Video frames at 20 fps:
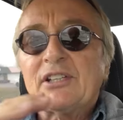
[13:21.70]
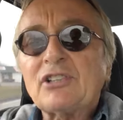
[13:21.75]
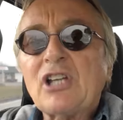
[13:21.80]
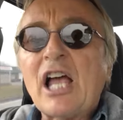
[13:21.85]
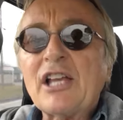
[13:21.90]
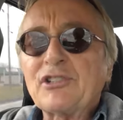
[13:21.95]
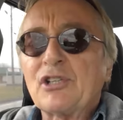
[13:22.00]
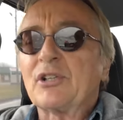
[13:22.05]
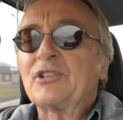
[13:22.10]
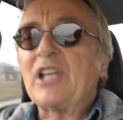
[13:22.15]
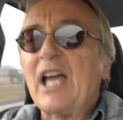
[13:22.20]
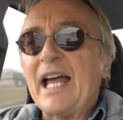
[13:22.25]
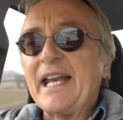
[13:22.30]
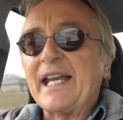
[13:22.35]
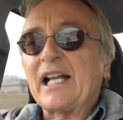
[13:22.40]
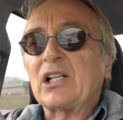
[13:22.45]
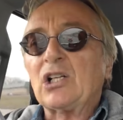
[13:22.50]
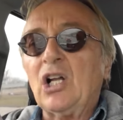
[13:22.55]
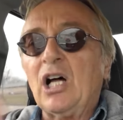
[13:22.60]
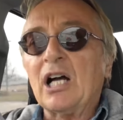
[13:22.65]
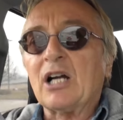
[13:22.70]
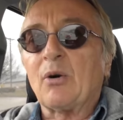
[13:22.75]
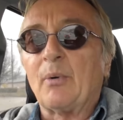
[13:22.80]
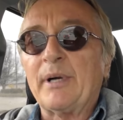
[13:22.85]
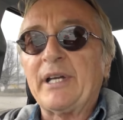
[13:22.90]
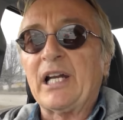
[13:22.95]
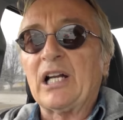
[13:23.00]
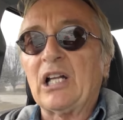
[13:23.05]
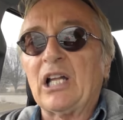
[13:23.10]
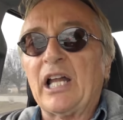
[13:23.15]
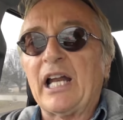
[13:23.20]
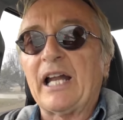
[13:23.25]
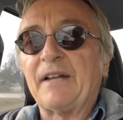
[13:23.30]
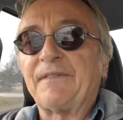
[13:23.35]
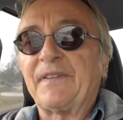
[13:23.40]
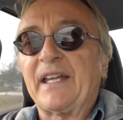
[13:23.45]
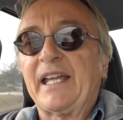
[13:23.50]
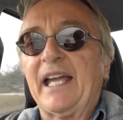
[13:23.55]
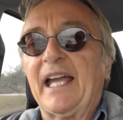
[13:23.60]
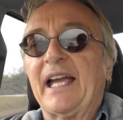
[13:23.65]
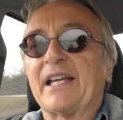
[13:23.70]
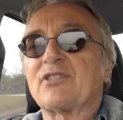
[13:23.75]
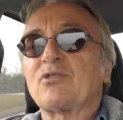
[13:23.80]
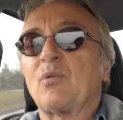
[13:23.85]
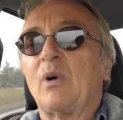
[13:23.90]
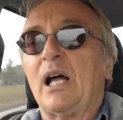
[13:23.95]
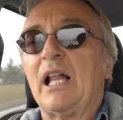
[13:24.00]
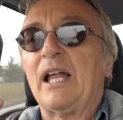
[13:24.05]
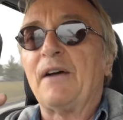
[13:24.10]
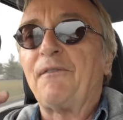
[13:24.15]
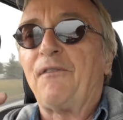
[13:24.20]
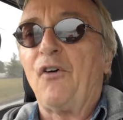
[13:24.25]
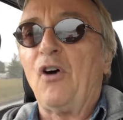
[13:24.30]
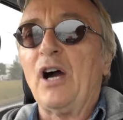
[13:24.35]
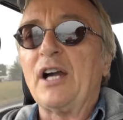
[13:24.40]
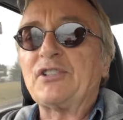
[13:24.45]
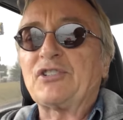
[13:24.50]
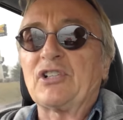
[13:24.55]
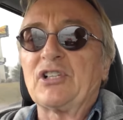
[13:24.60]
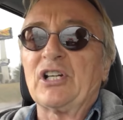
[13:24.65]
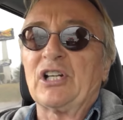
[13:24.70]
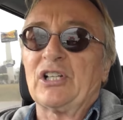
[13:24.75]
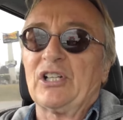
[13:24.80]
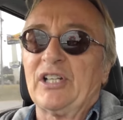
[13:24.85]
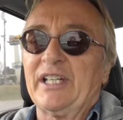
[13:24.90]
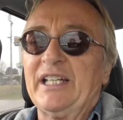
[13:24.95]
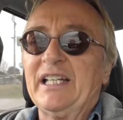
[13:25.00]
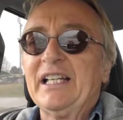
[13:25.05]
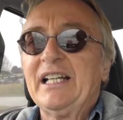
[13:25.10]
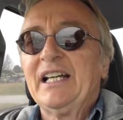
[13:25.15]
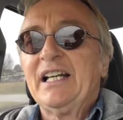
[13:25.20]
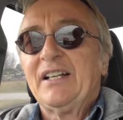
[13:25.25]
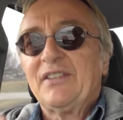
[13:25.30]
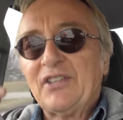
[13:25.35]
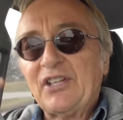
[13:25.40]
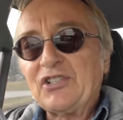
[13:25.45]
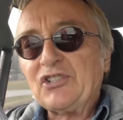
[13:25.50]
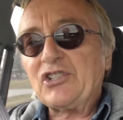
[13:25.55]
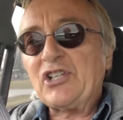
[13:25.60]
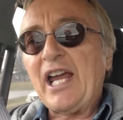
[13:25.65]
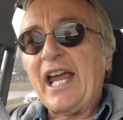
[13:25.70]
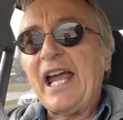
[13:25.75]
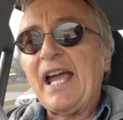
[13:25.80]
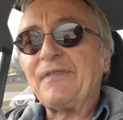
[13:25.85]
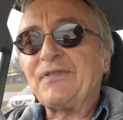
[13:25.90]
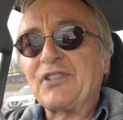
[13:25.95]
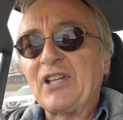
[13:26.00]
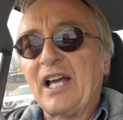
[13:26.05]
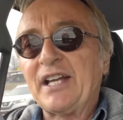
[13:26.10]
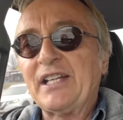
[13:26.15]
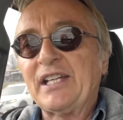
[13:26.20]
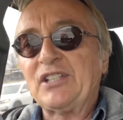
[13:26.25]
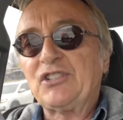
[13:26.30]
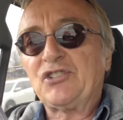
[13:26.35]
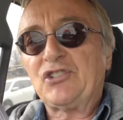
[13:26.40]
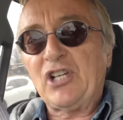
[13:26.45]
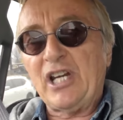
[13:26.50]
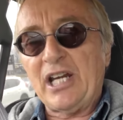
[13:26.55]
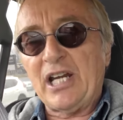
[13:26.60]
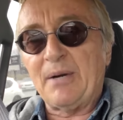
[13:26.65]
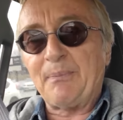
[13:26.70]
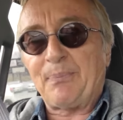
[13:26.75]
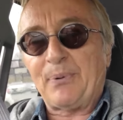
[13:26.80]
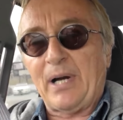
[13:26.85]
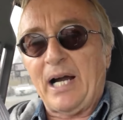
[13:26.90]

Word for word: There's also a tiny clunk when you let off the gas. Well, unfortunately, the shafts on these G M